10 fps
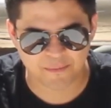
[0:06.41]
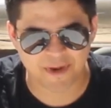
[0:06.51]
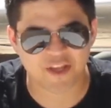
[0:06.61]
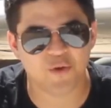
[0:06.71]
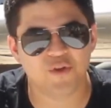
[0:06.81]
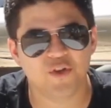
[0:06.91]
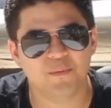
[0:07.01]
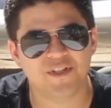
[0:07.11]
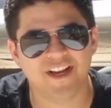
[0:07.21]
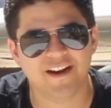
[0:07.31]

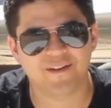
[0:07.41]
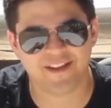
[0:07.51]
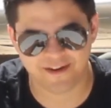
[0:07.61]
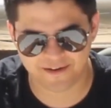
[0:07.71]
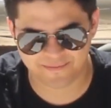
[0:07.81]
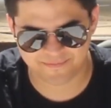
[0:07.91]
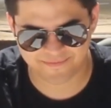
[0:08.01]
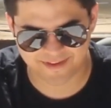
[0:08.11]
YouTube channel here.